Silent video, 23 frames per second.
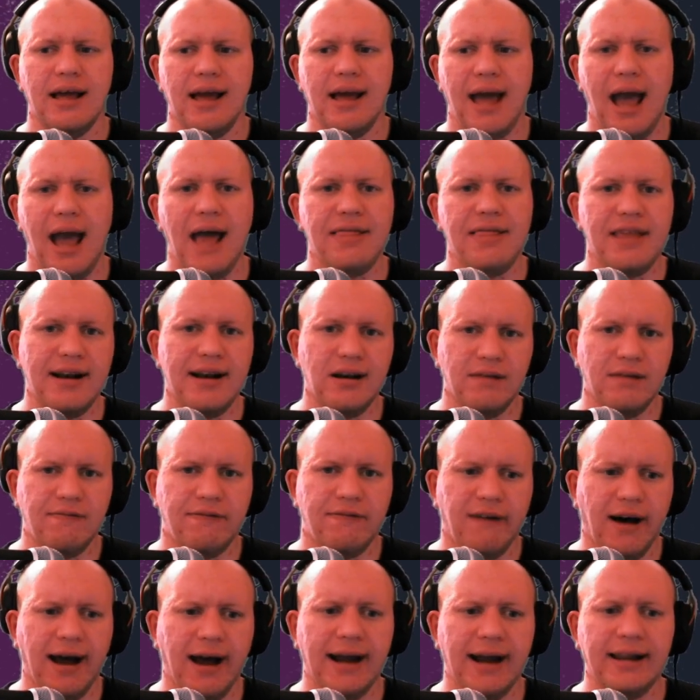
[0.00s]
And then
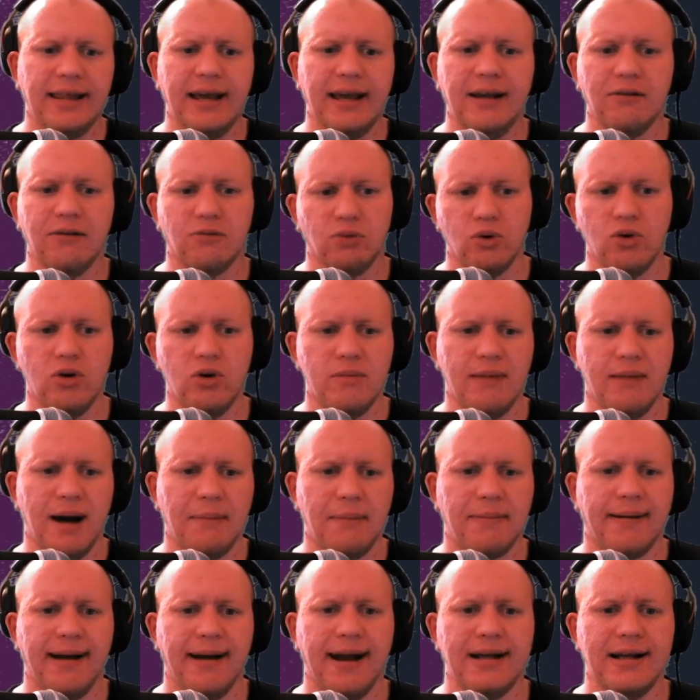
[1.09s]
finally, room
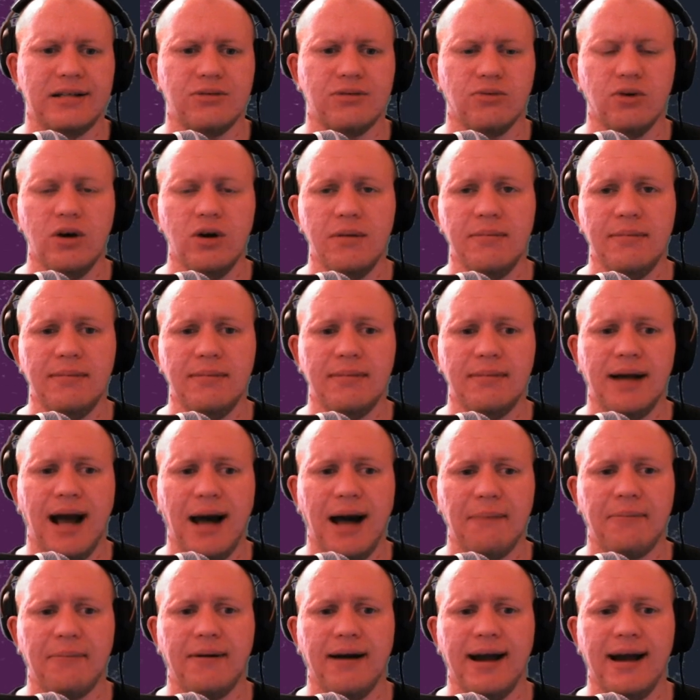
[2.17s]
upgrades. Room
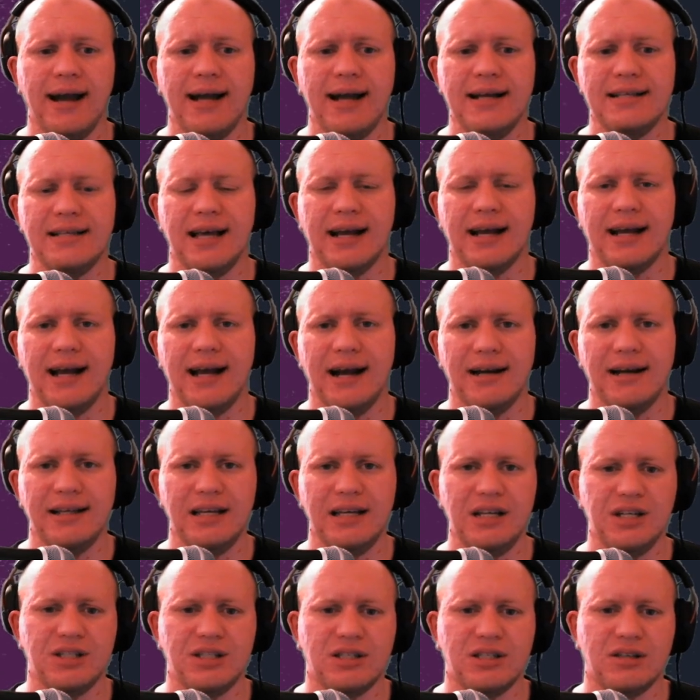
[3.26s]
upgrades are
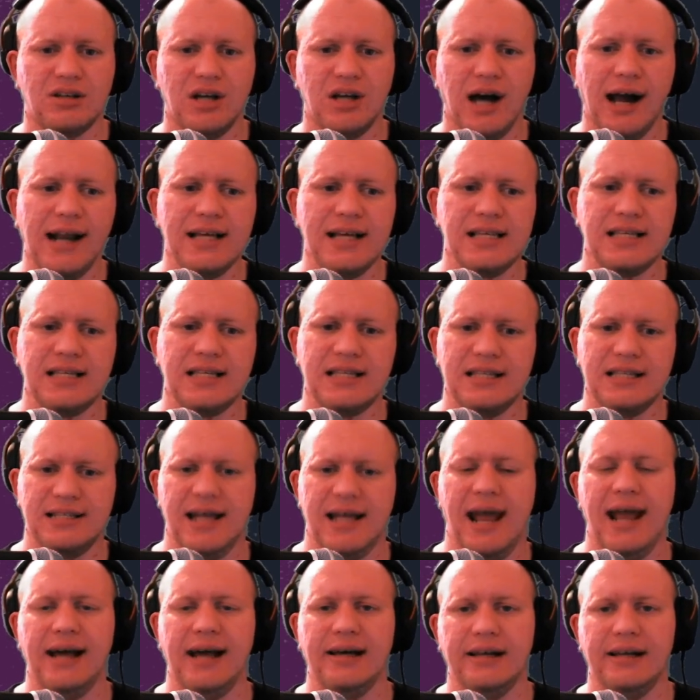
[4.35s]
currently just kind of
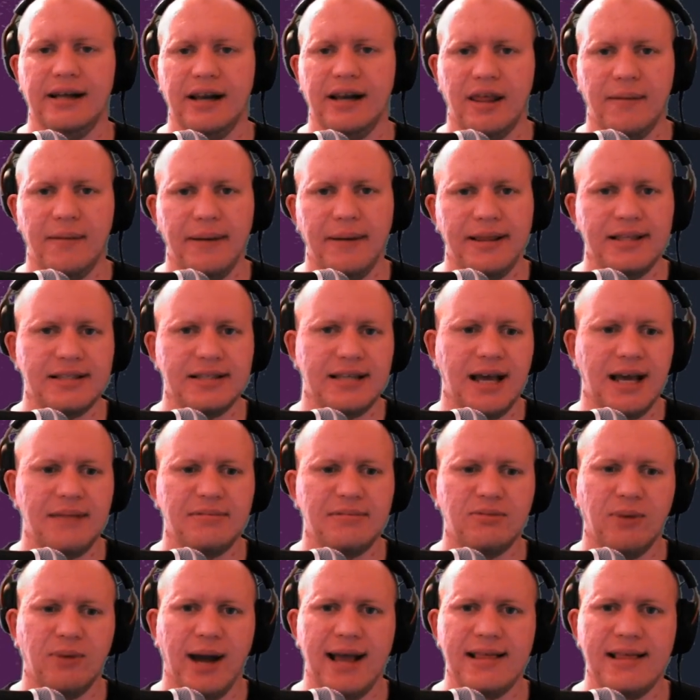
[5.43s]
stale, and they've been the
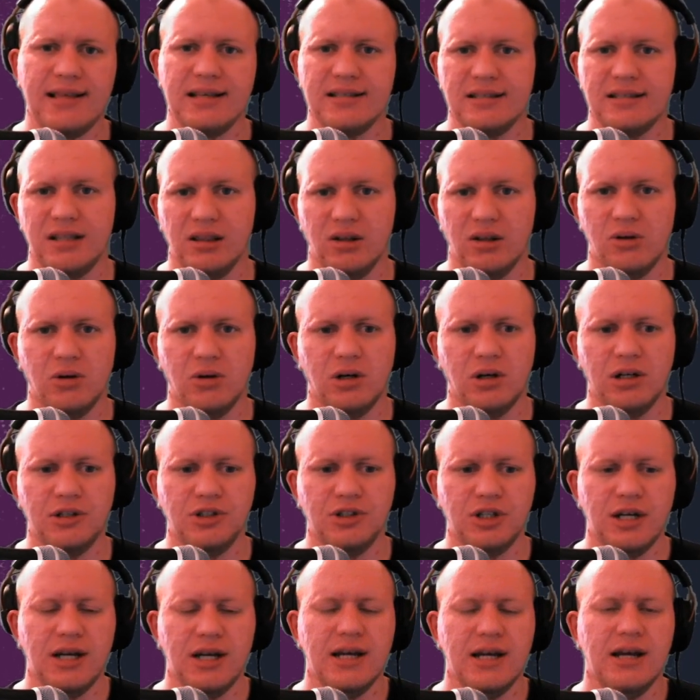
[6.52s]
same way since the
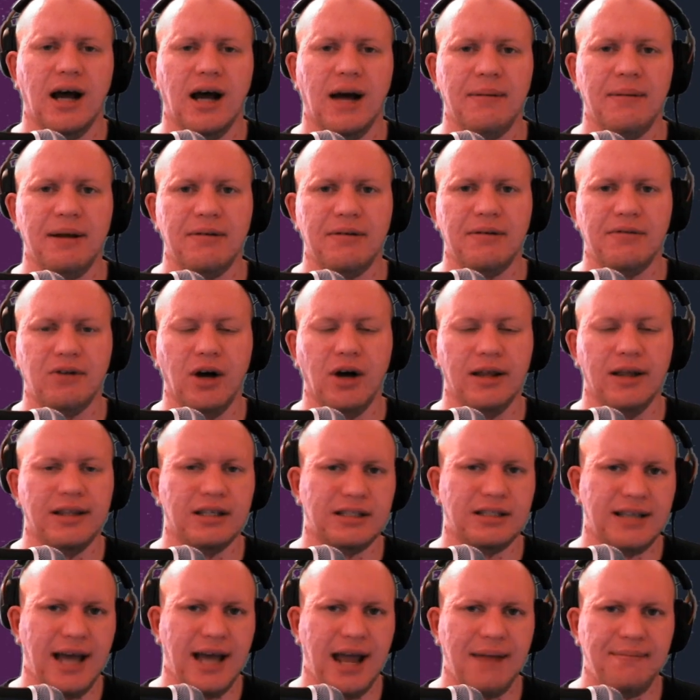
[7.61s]
launch. I mean, we've got the
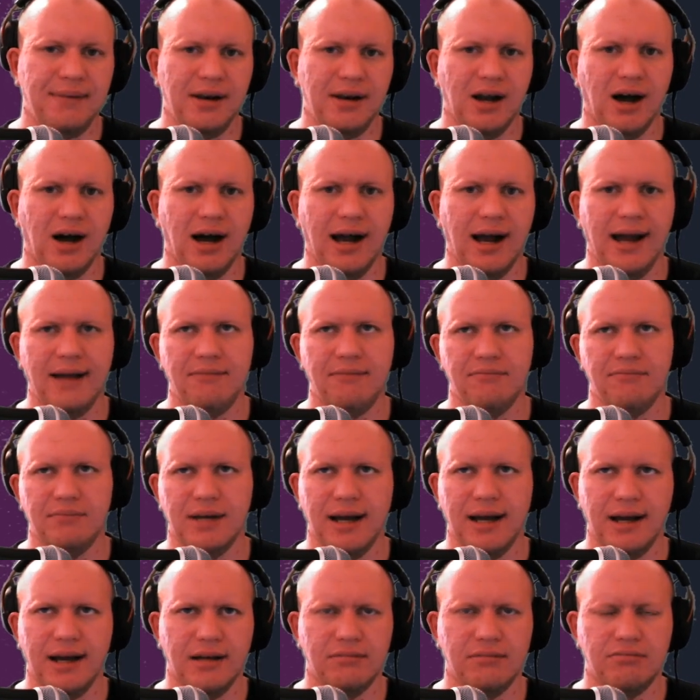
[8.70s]
same 9,
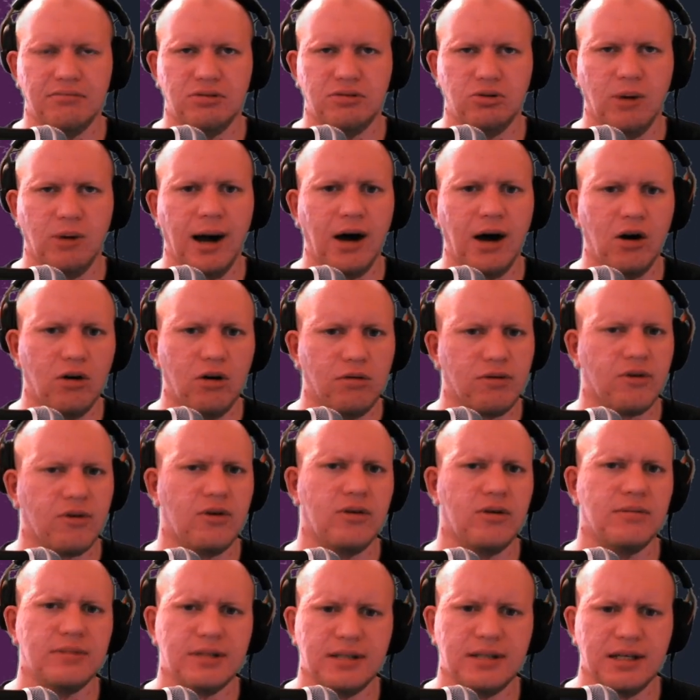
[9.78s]
uh, 12
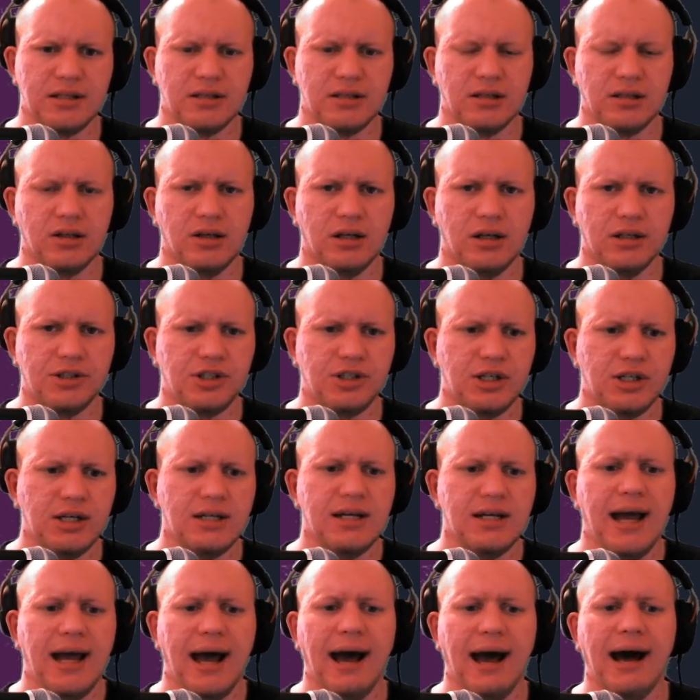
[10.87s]
rooms since
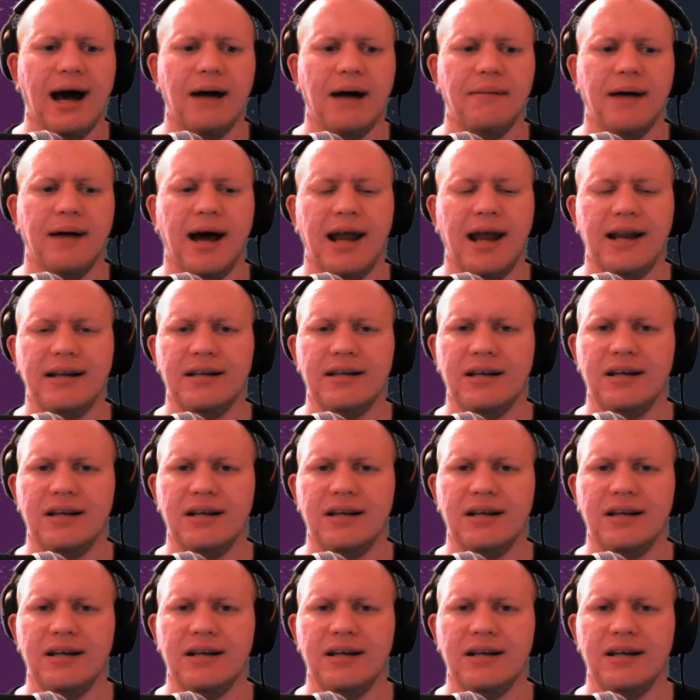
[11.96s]
launch. Um, and